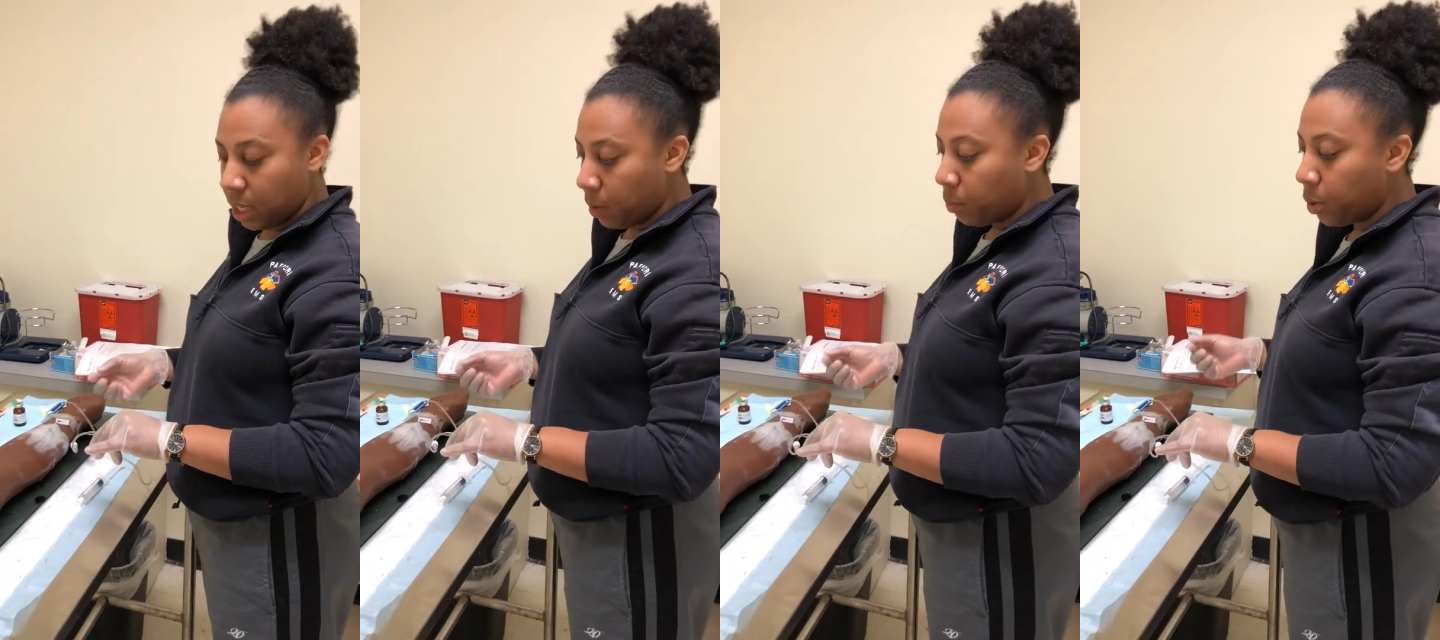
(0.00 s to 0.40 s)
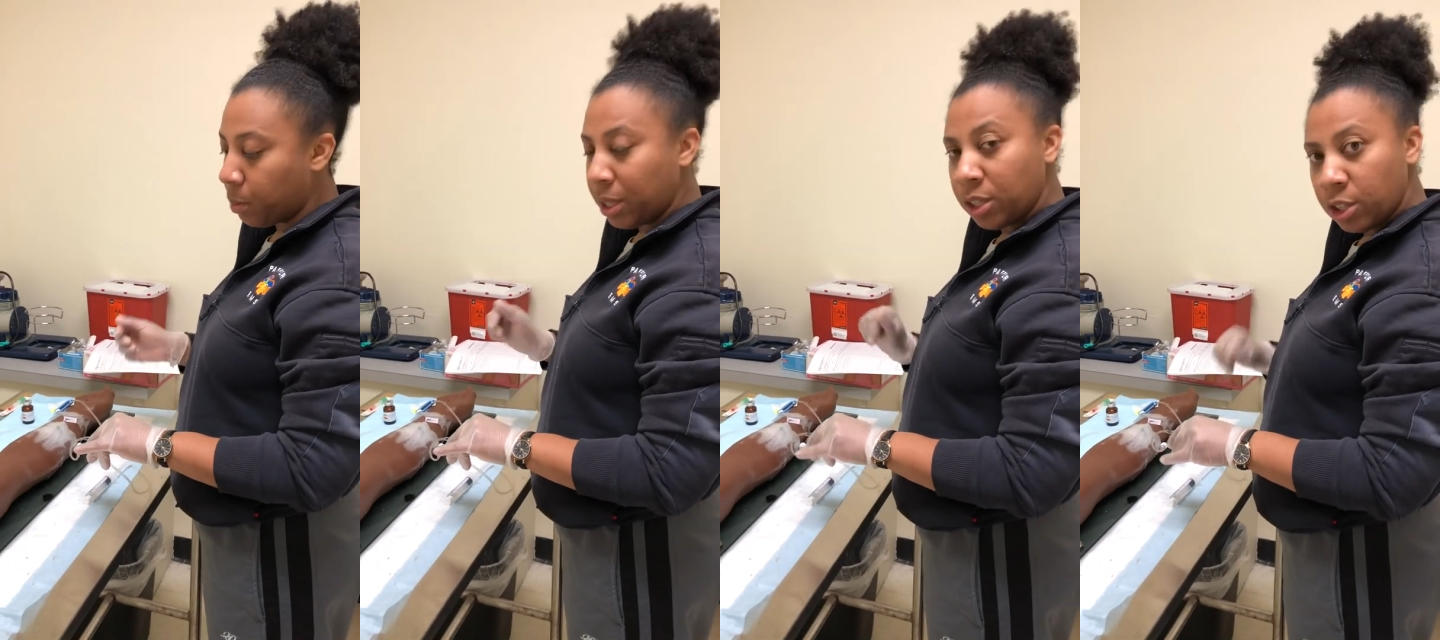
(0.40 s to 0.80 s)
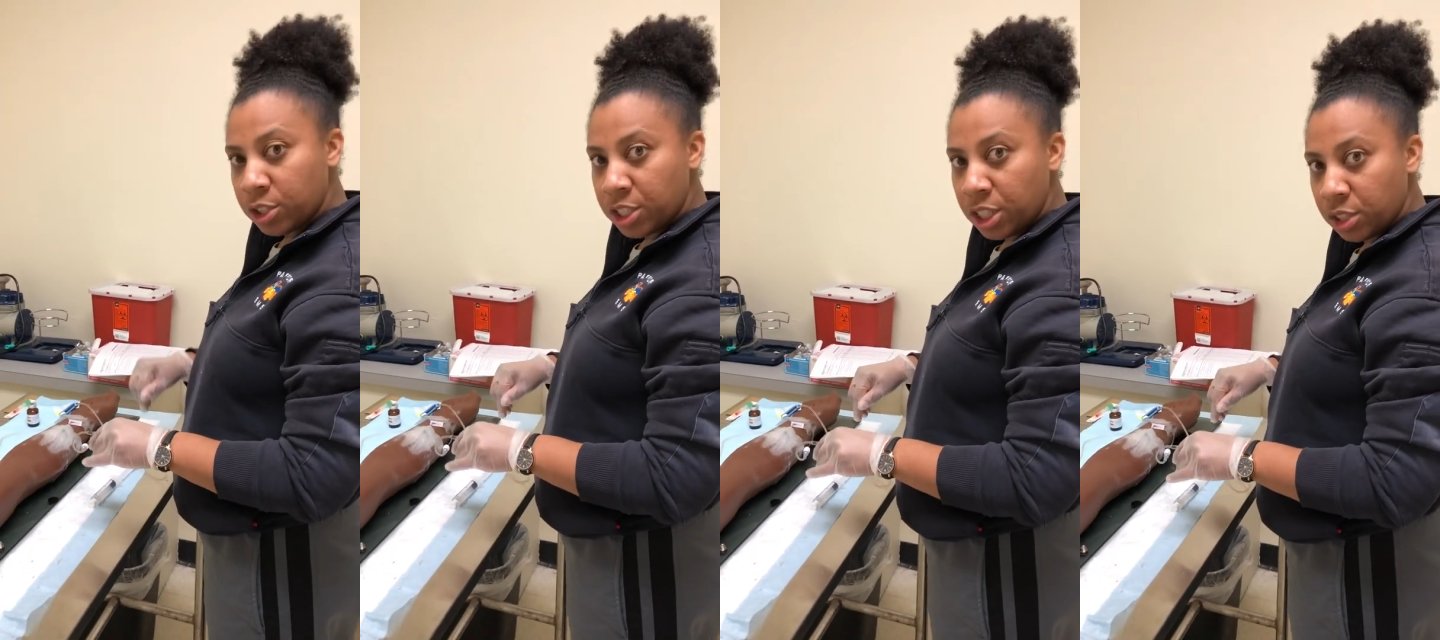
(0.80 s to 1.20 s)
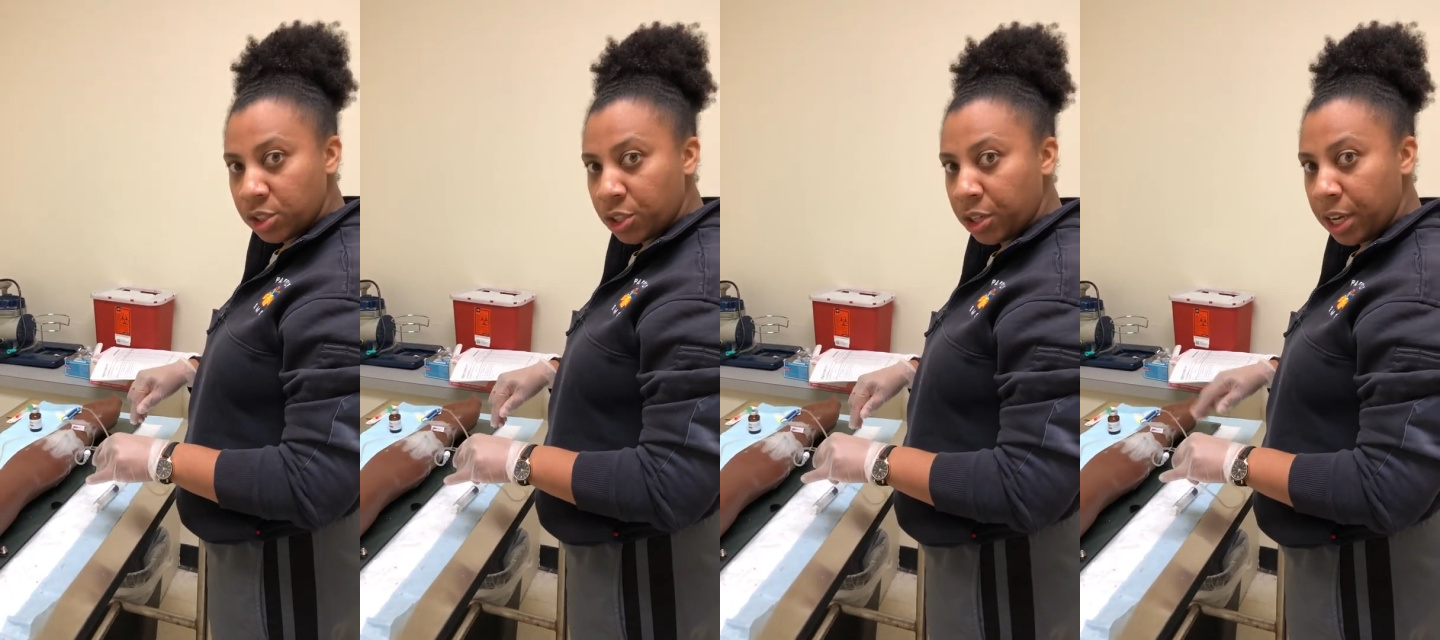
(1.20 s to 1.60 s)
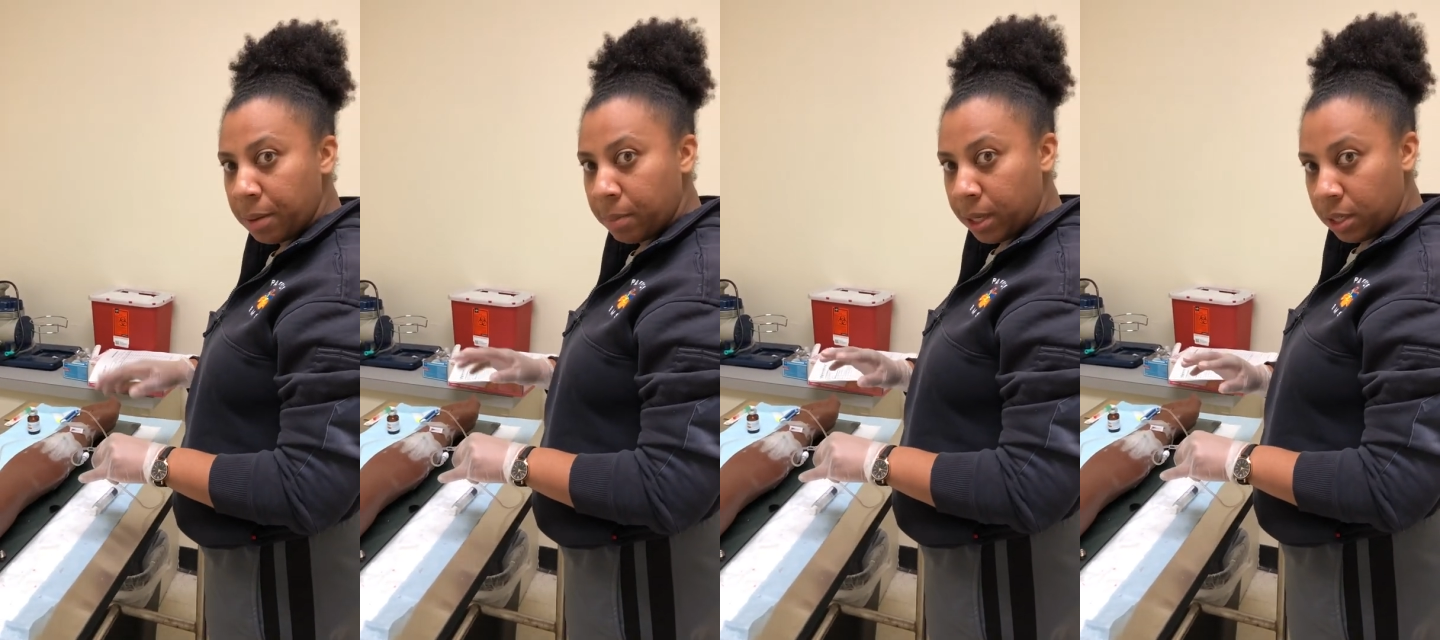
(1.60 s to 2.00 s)
put my nurse signature in
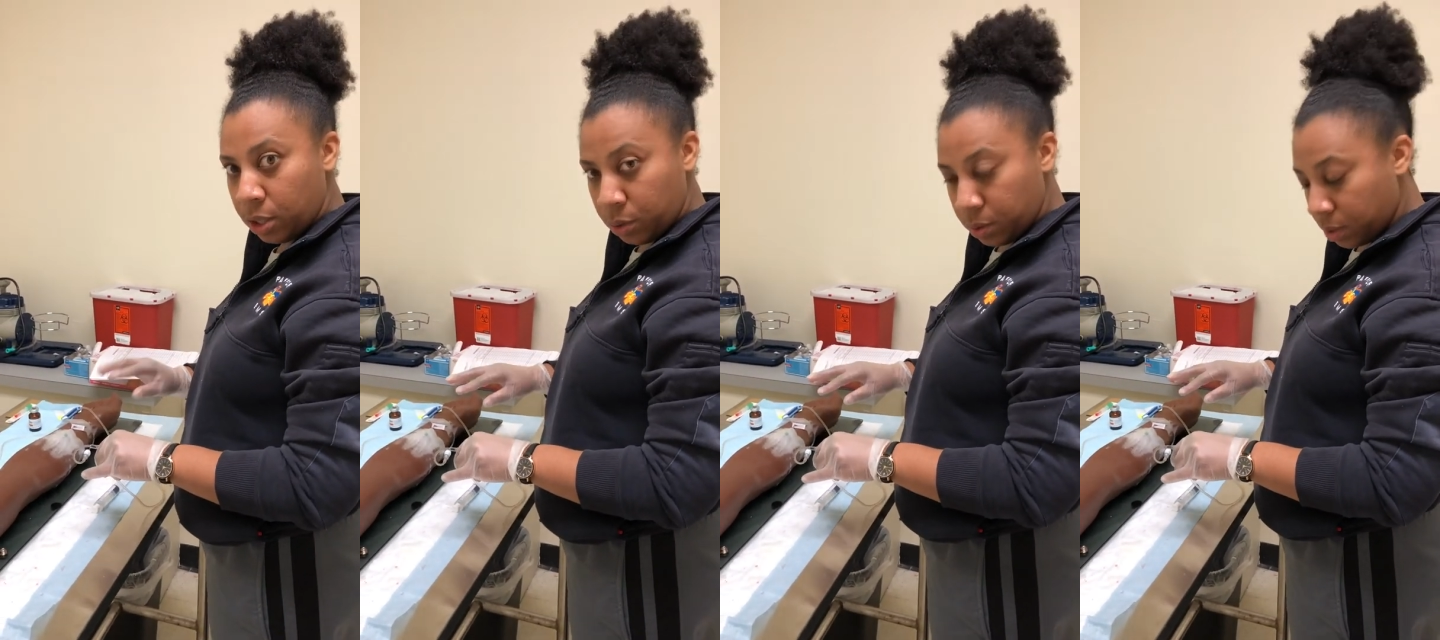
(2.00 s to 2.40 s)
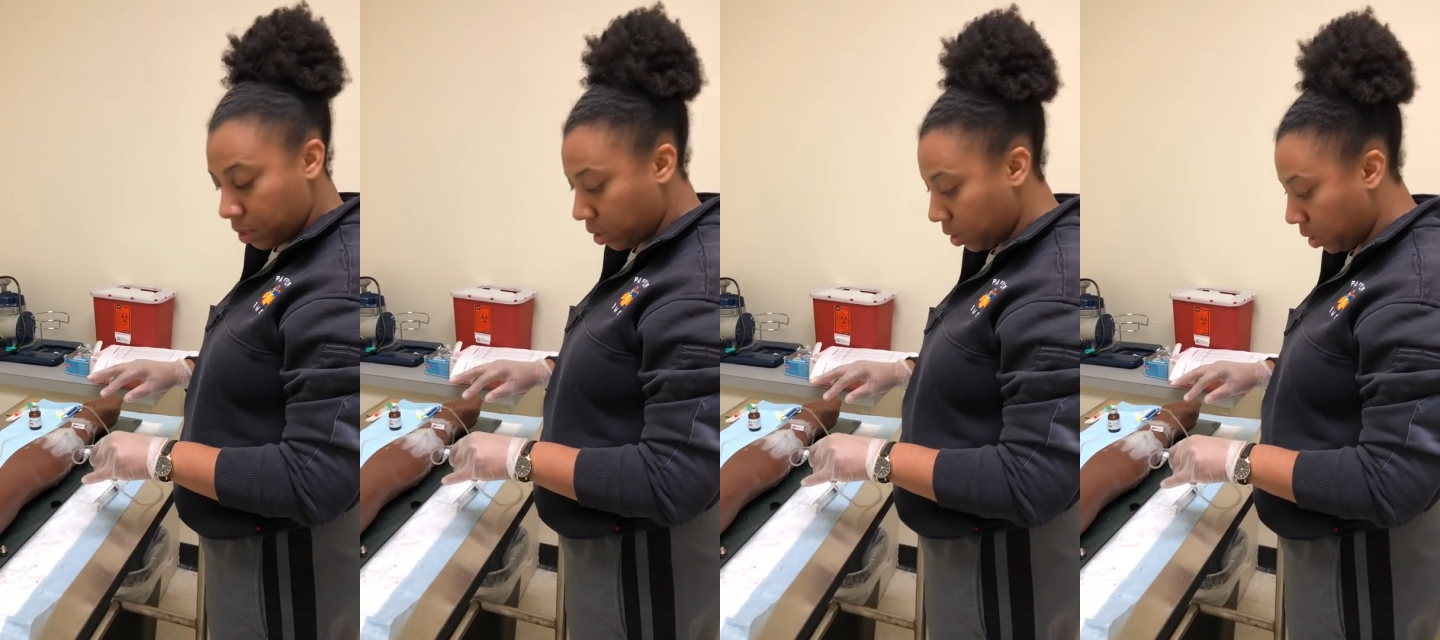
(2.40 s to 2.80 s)
my notes.